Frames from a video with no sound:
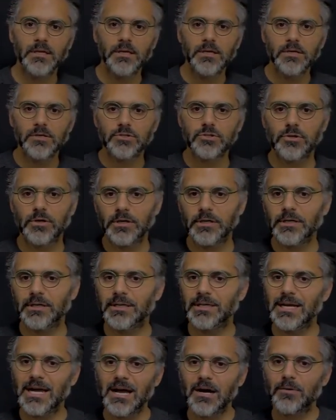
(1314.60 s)
So
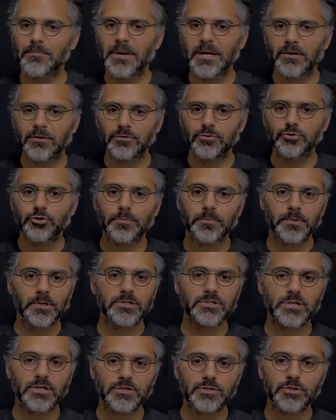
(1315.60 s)
now my contour plots
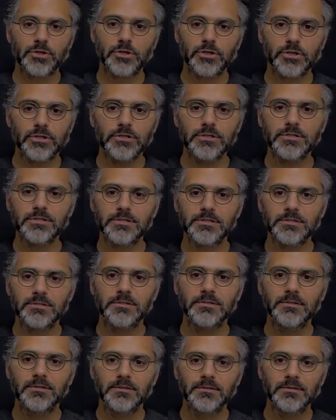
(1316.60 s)
are circles,
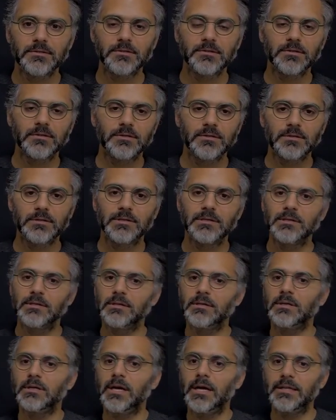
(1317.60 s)

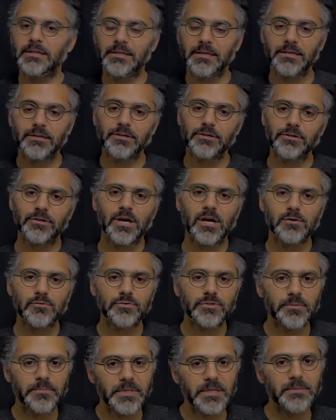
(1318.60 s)
and they're around
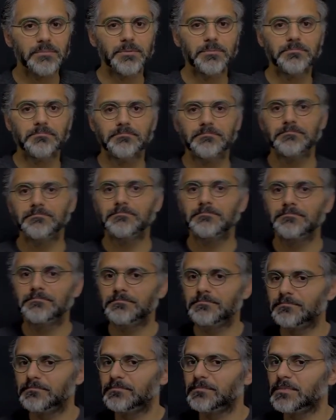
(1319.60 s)
the minimum,
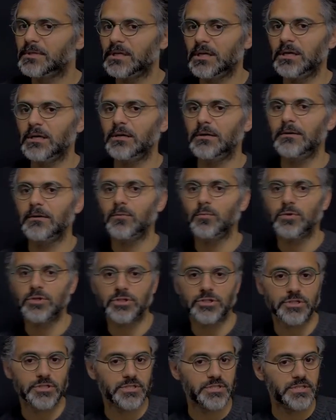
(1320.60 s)
which
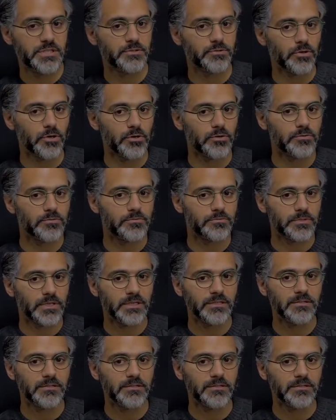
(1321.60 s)
is 0, right?